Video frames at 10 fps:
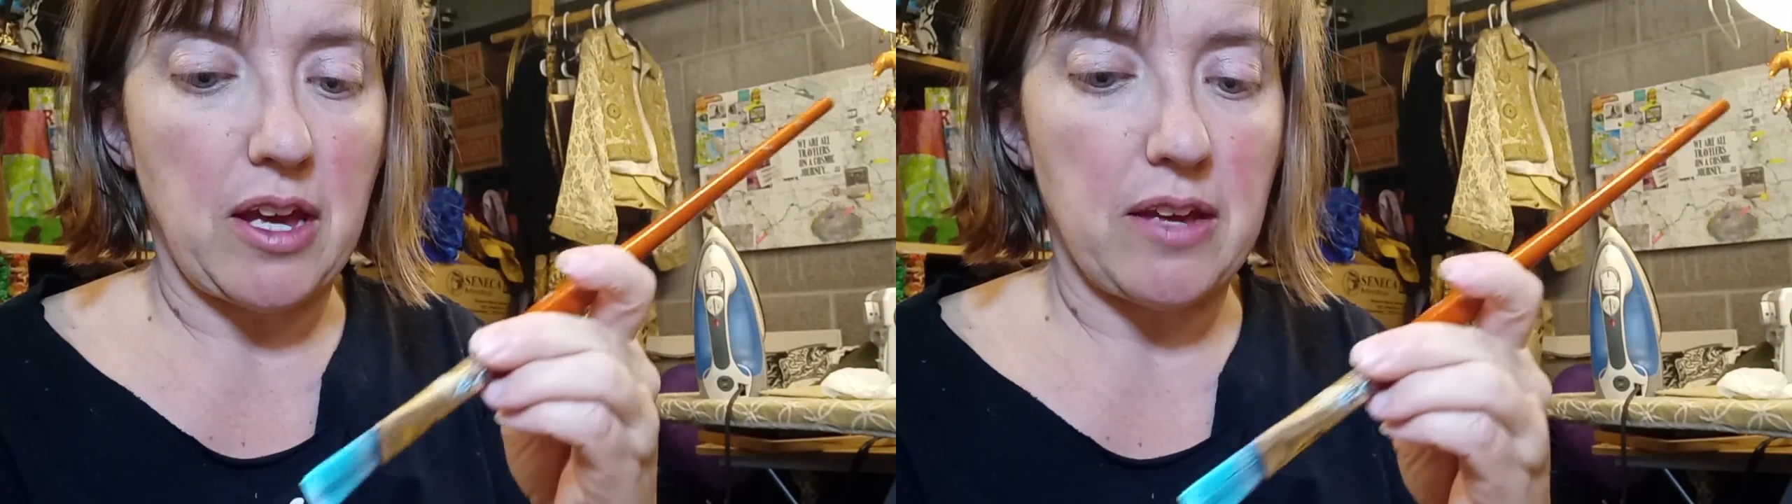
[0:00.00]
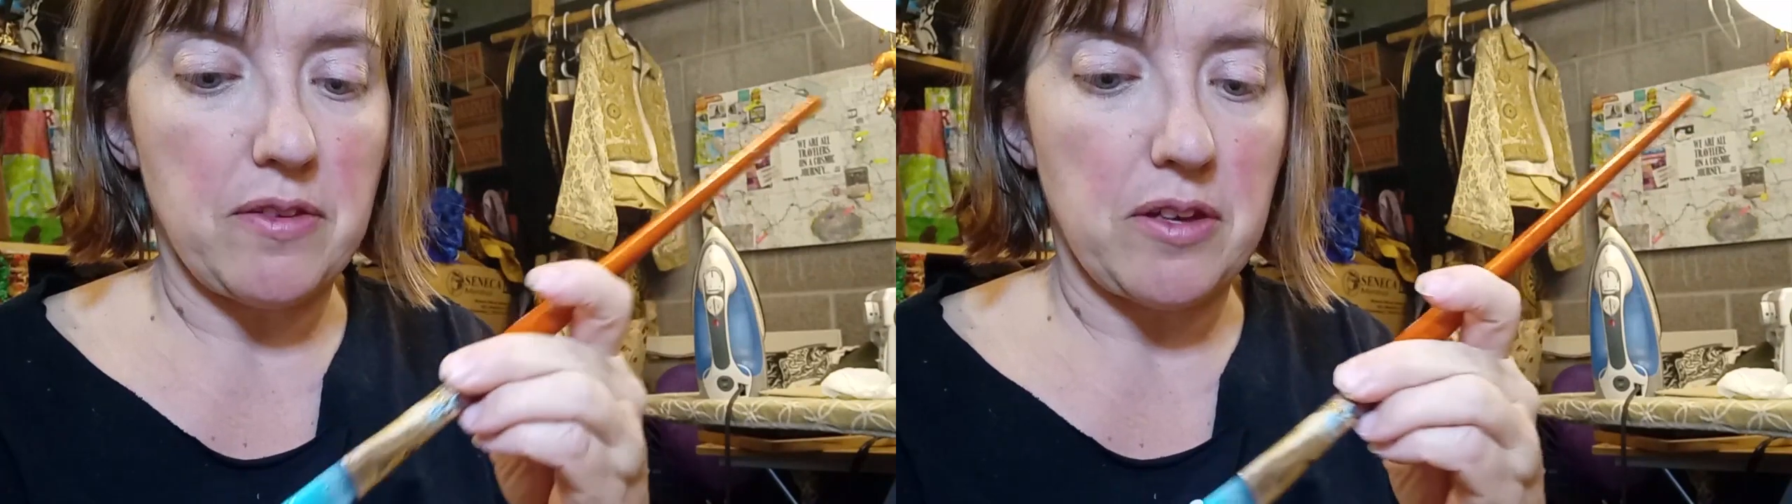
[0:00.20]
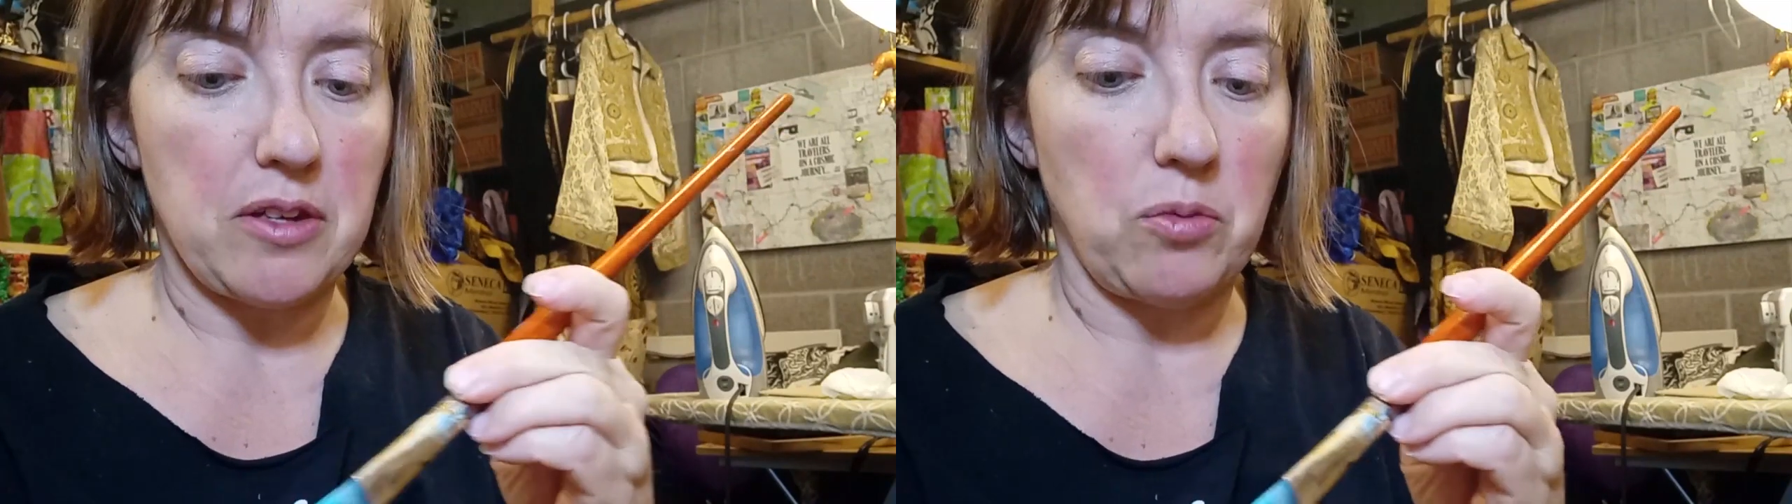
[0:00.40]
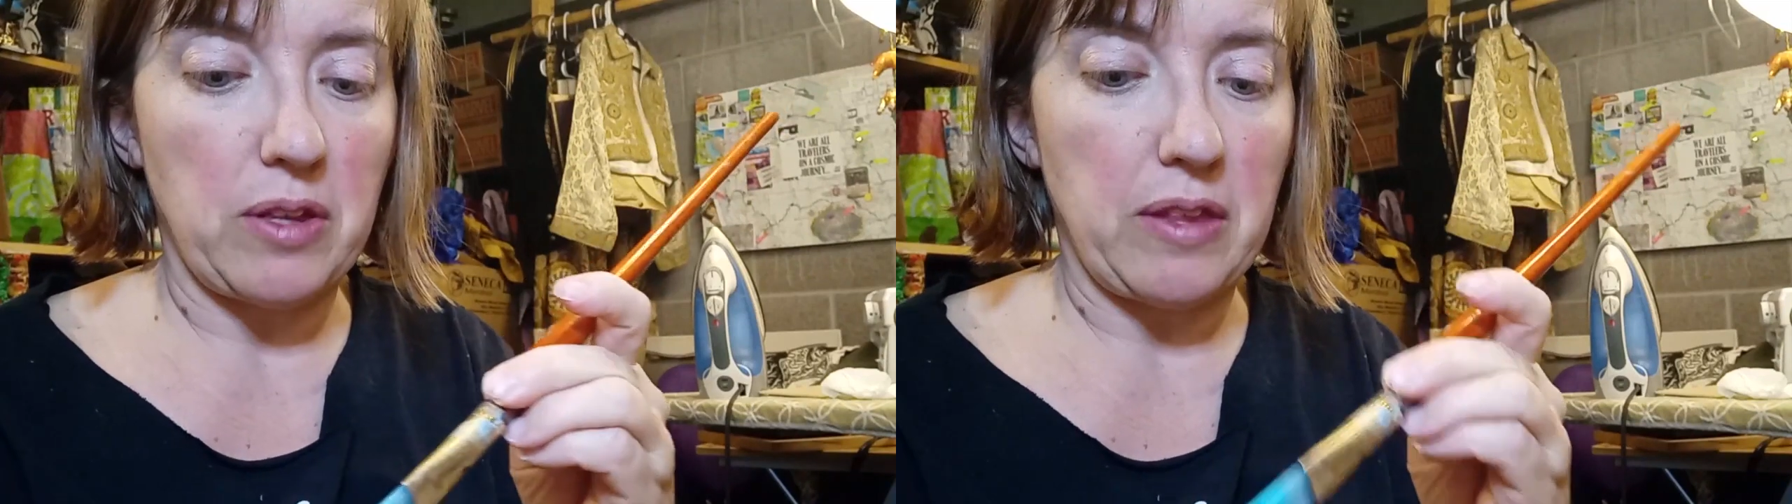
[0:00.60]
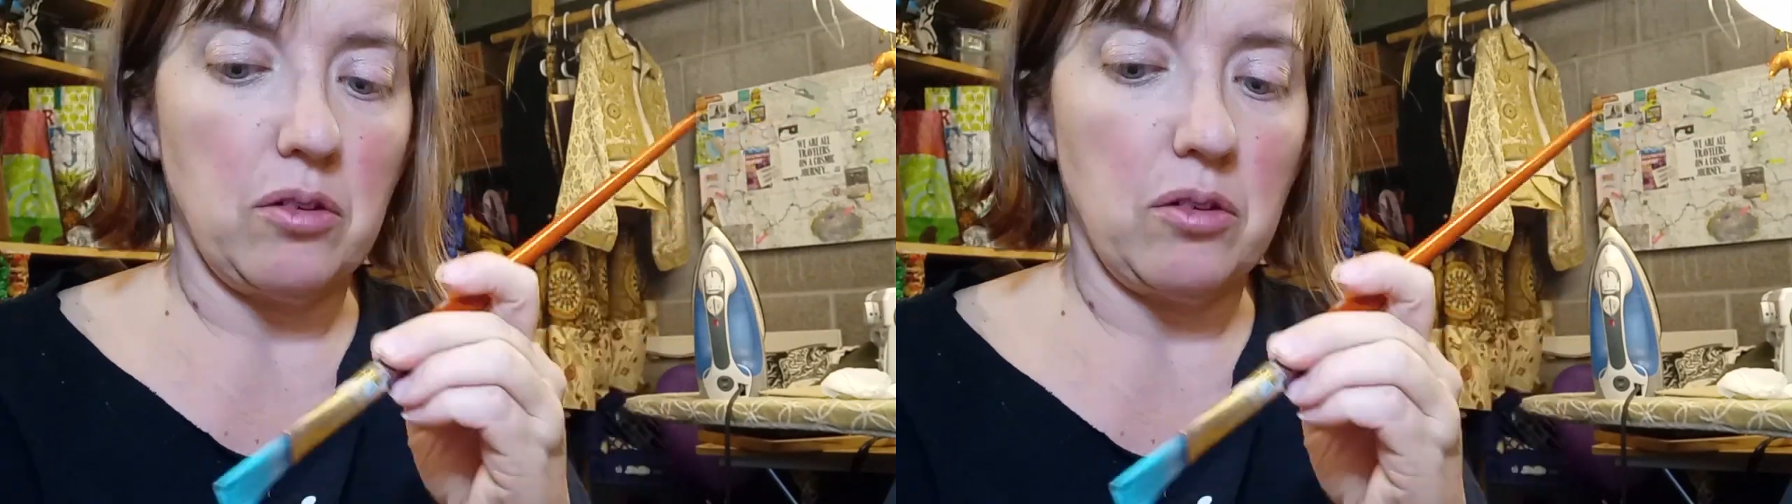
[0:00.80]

as and when